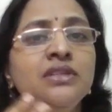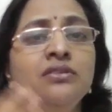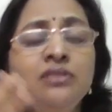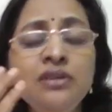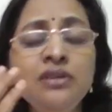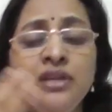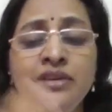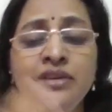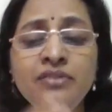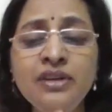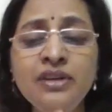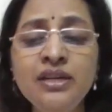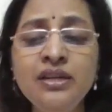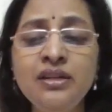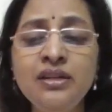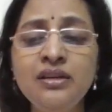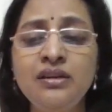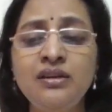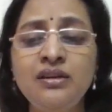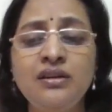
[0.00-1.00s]

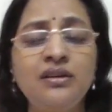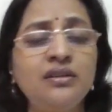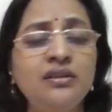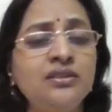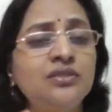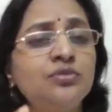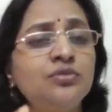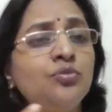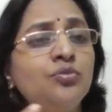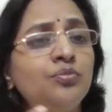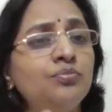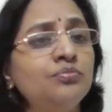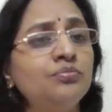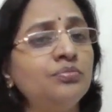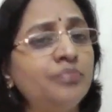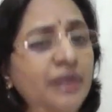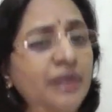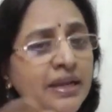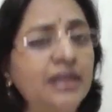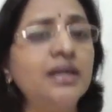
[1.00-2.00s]
even to
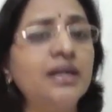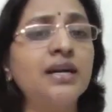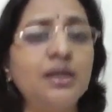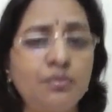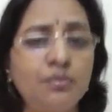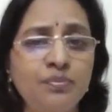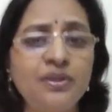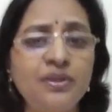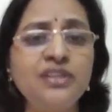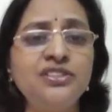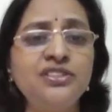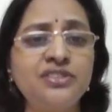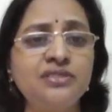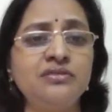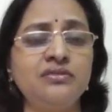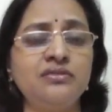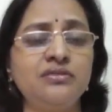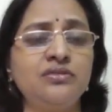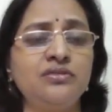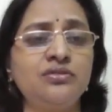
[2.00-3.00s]
bring a
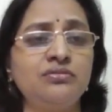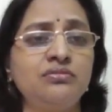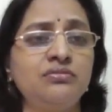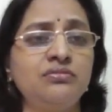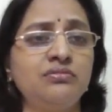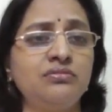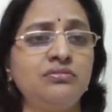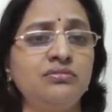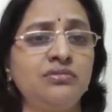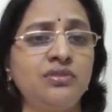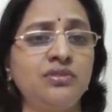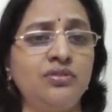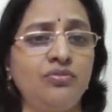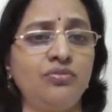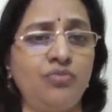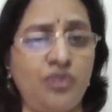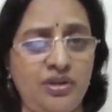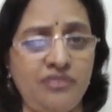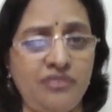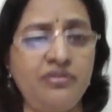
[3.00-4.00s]
completion to
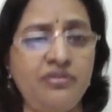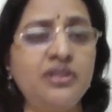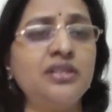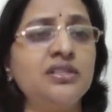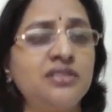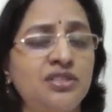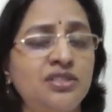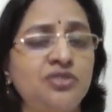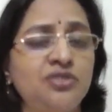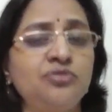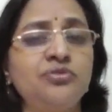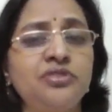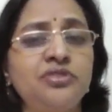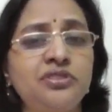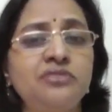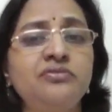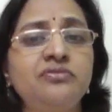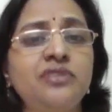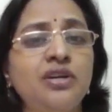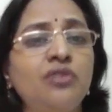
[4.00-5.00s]
whatever the
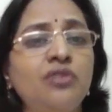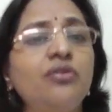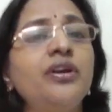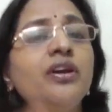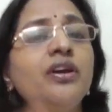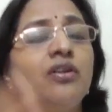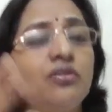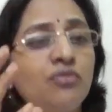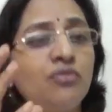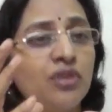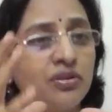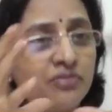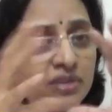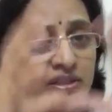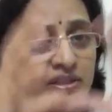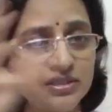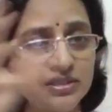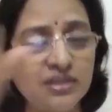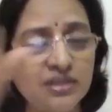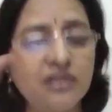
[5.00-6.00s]
situation we are going on, whatever
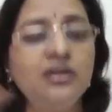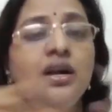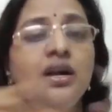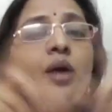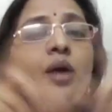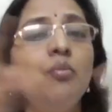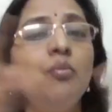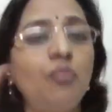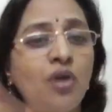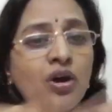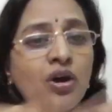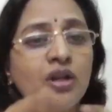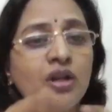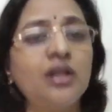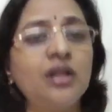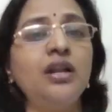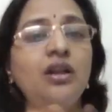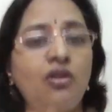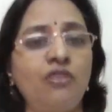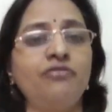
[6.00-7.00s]
is the
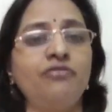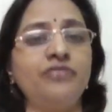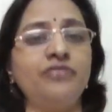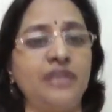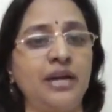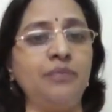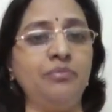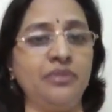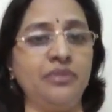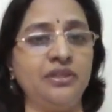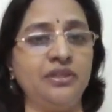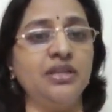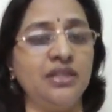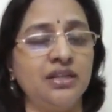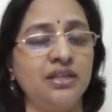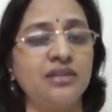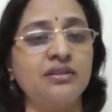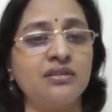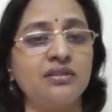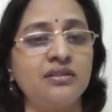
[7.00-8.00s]
moral of that
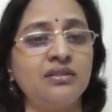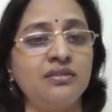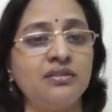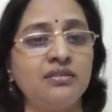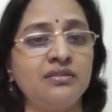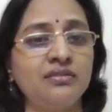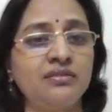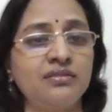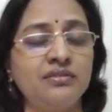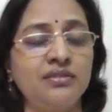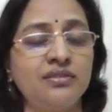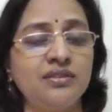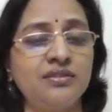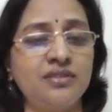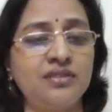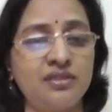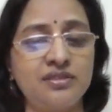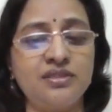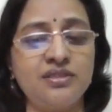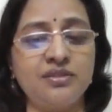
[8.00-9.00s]
particular
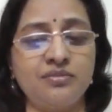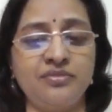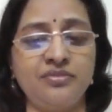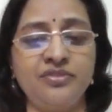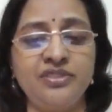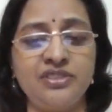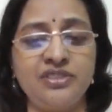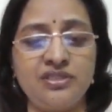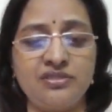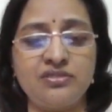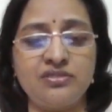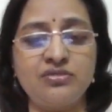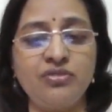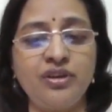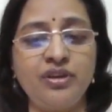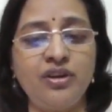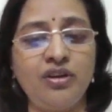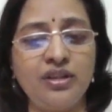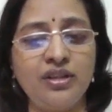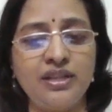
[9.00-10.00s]
system which is
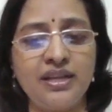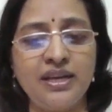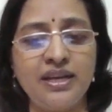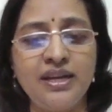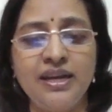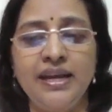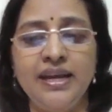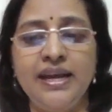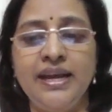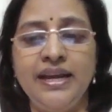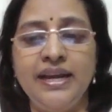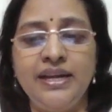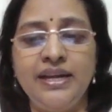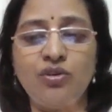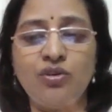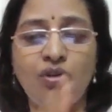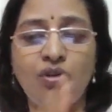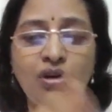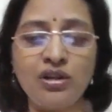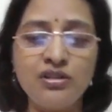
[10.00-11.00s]
going on there.
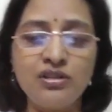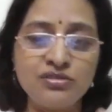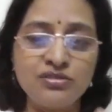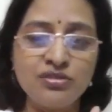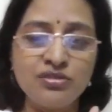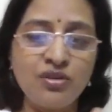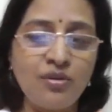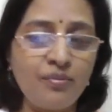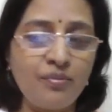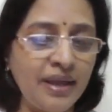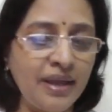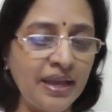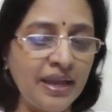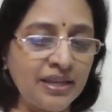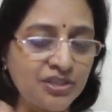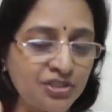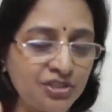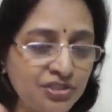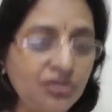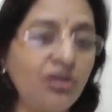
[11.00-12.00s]
It also
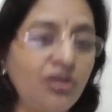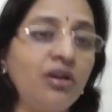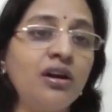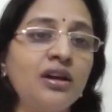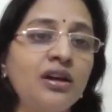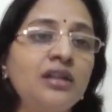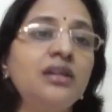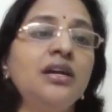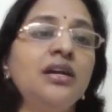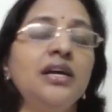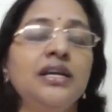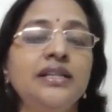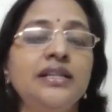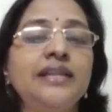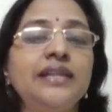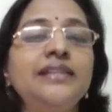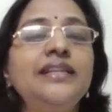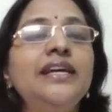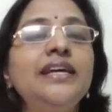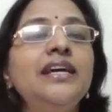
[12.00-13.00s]
makes sure
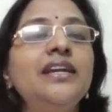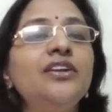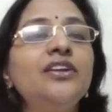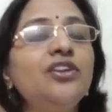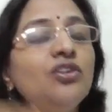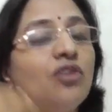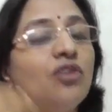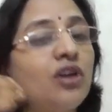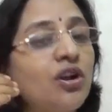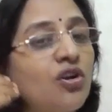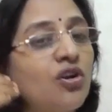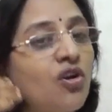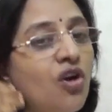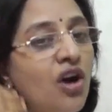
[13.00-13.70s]
that you're